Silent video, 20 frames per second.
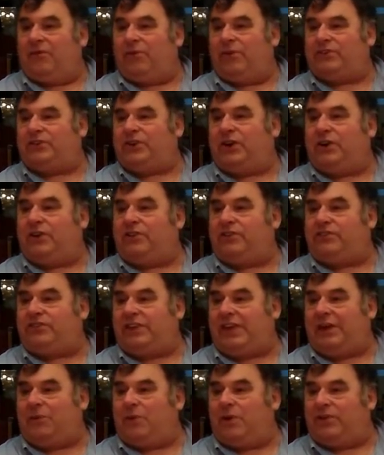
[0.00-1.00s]
of what you're going to
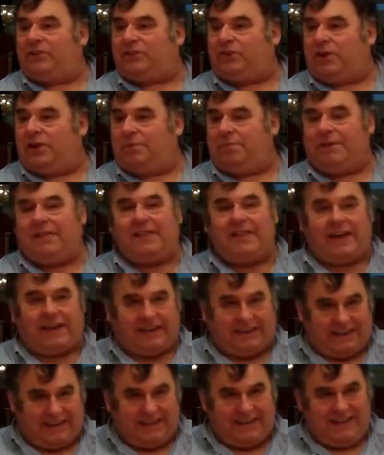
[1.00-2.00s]
see, what it's going to be
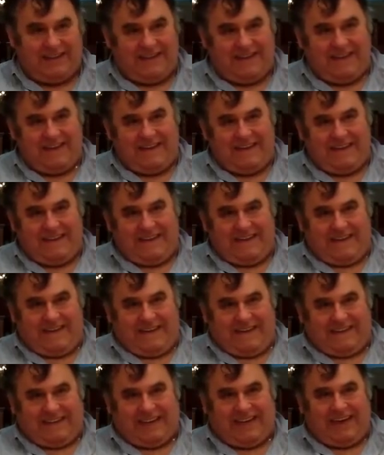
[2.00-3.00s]
like.
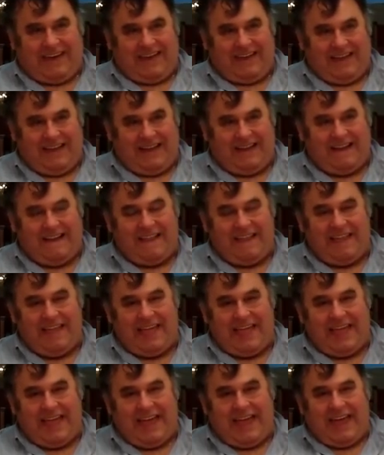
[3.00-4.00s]
Okay?
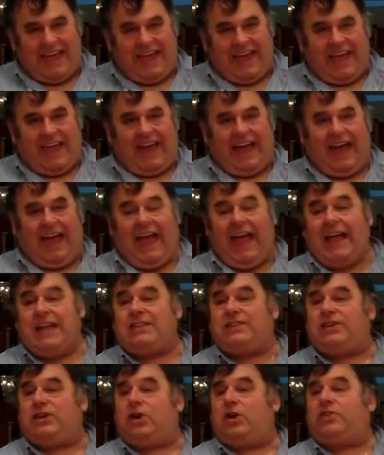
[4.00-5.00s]

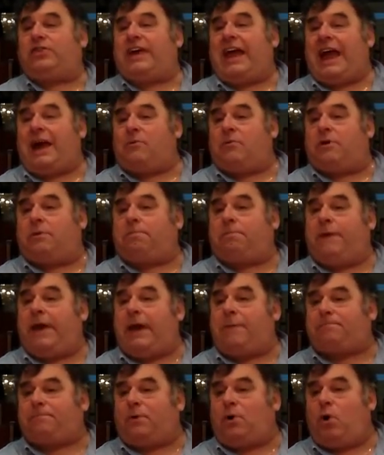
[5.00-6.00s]
And you're there with
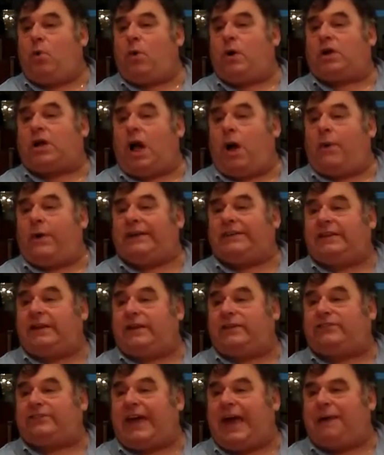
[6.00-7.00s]
people who are going
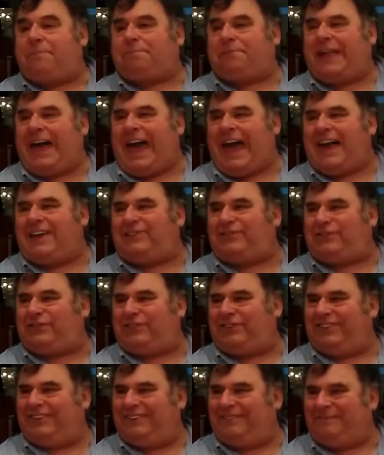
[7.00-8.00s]
to the same
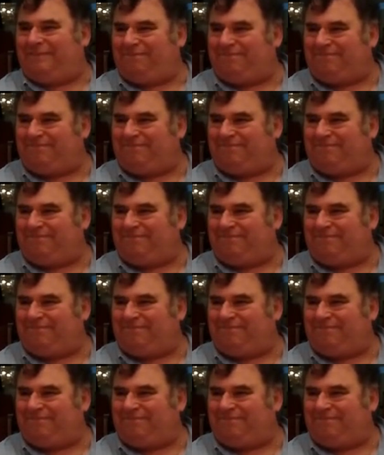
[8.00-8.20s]
place.